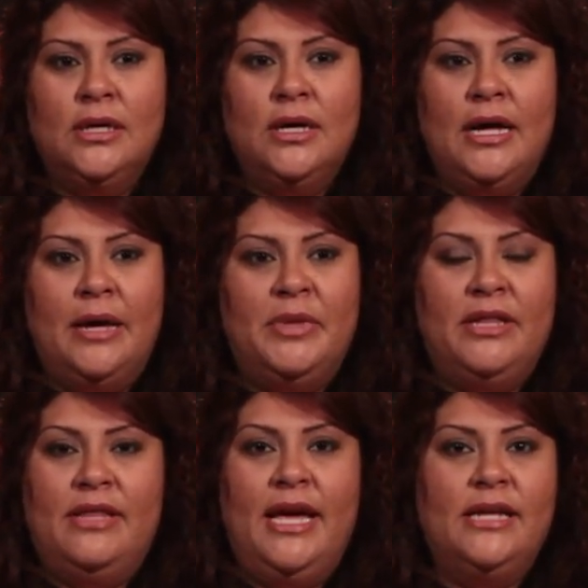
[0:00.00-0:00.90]
I mean,
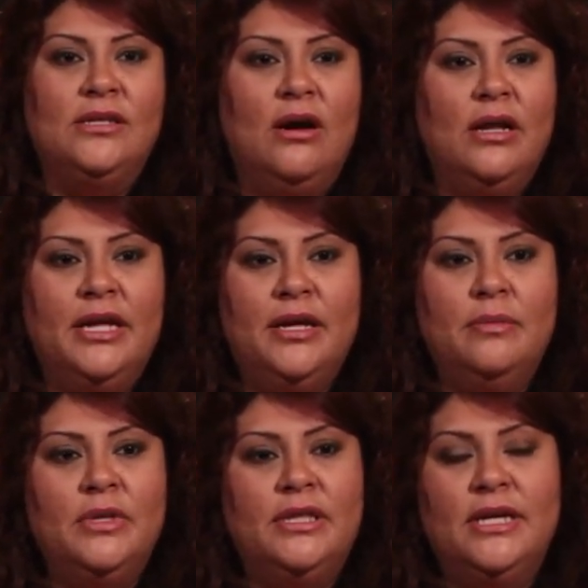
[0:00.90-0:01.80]
they taught him the
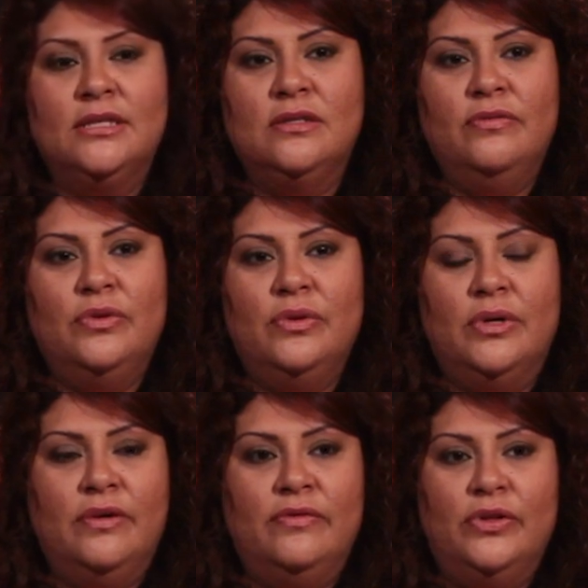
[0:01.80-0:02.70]
things
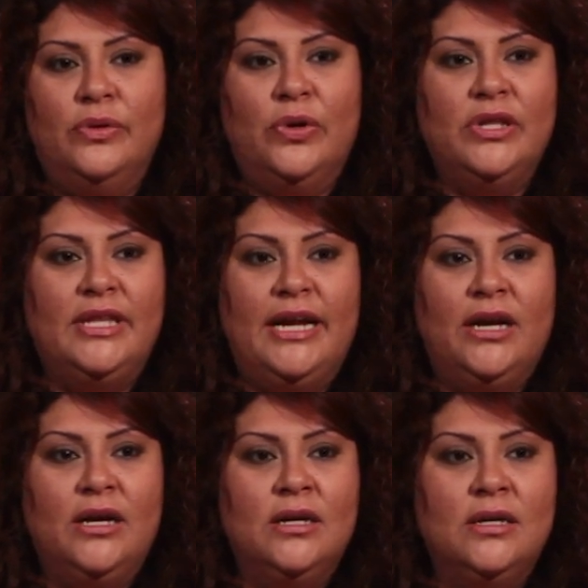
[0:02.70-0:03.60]
of the Lord there